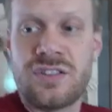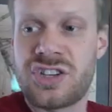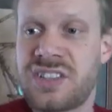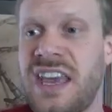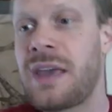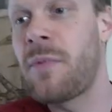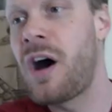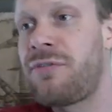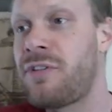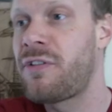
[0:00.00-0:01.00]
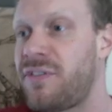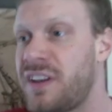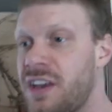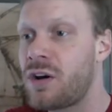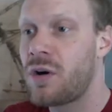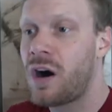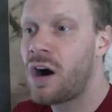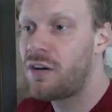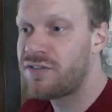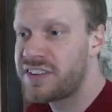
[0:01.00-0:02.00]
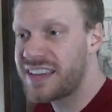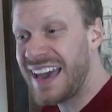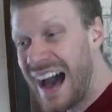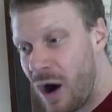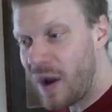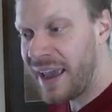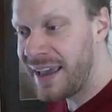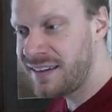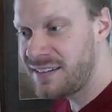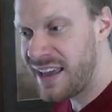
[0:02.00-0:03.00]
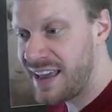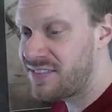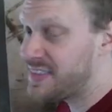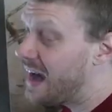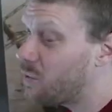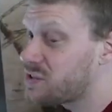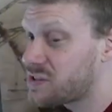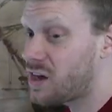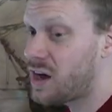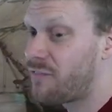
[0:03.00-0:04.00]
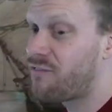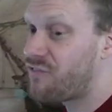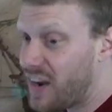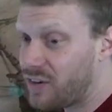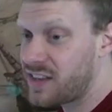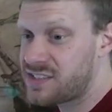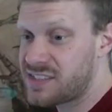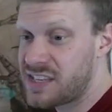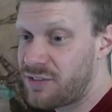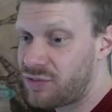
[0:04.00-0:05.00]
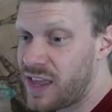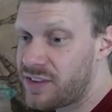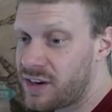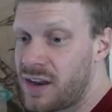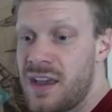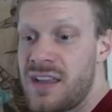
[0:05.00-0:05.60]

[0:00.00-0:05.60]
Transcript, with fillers: Just came off of a video of the Cowhand, and that was a very stiff leather.